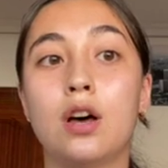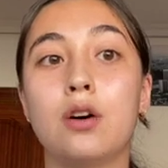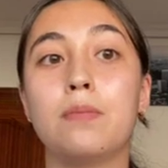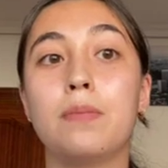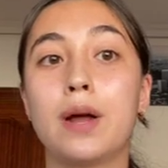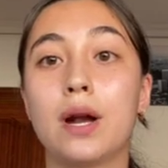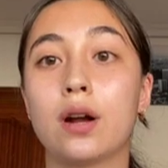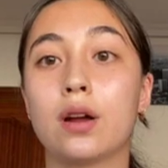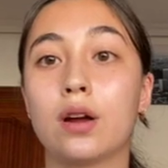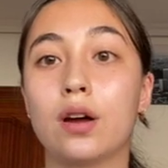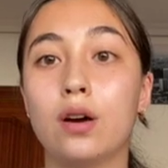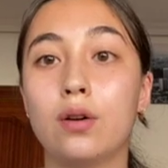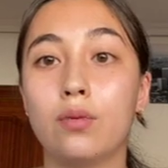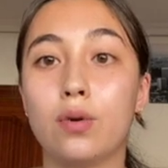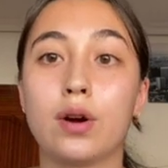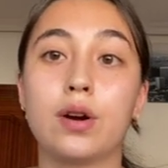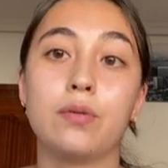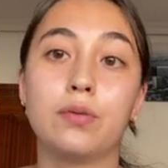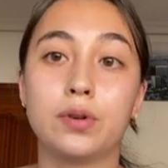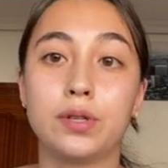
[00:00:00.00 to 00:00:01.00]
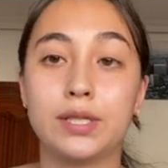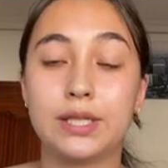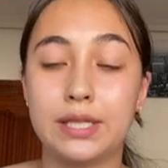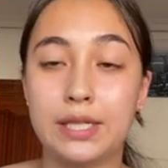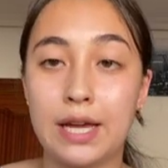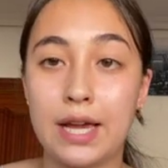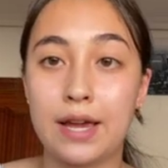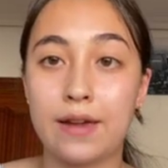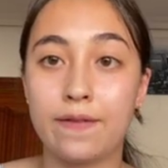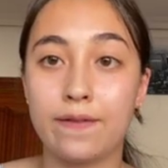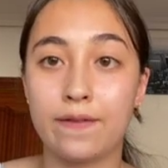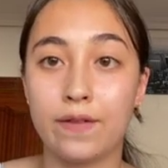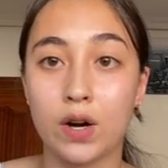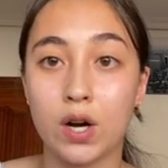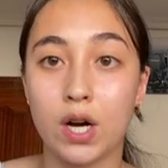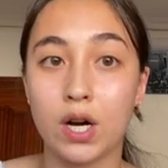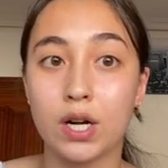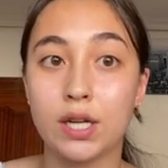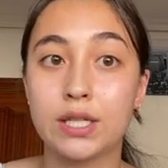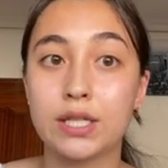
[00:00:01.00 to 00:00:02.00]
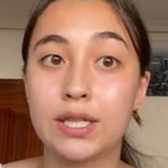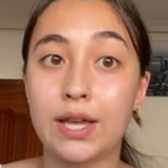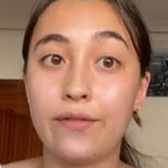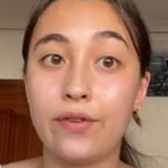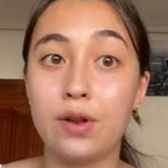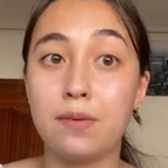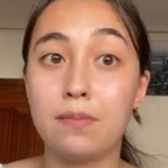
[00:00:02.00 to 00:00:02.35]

Alberca, where it will stay for 7